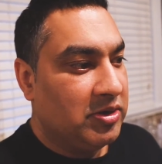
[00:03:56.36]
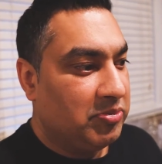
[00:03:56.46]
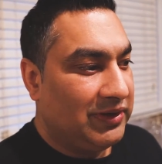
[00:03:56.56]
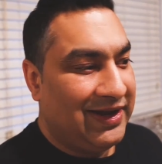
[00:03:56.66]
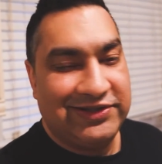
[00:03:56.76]

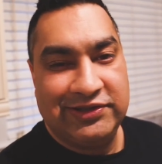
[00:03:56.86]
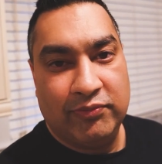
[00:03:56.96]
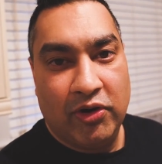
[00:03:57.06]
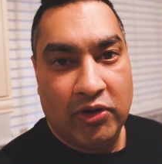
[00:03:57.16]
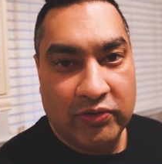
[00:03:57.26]
plan
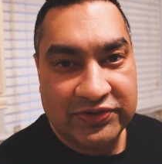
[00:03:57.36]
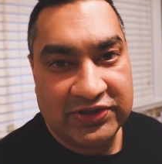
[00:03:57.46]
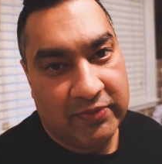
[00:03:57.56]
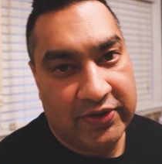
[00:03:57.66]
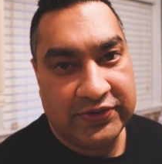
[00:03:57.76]
tomorrow and
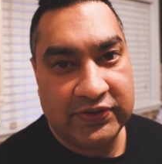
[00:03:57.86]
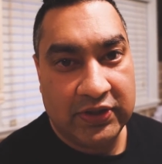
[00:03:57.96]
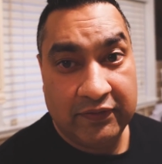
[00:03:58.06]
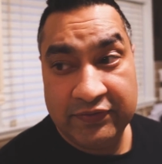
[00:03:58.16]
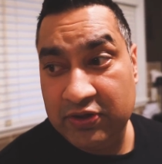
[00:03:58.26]
some other
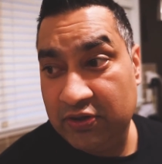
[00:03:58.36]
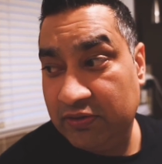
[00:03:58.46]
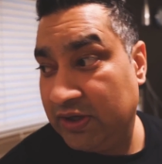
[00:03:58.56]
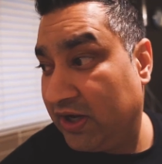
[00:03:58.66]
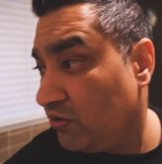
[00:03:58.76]
stuff. So
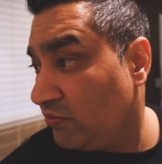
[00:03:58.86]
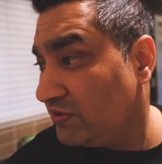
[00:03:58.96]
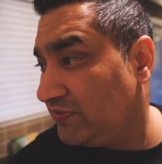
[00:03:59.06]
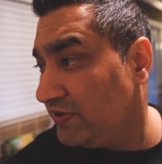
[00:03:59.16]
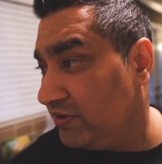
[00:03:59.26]
I don't know
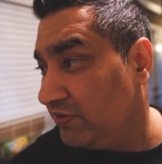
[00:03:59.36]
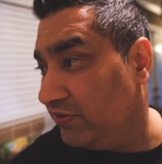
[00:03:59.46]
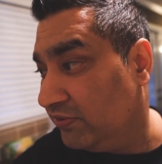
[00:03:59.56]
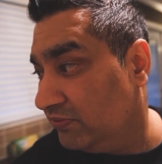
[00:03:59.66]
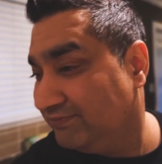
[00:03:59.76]
what's for dinner,
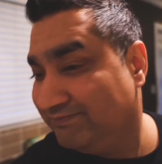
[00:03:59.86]
though.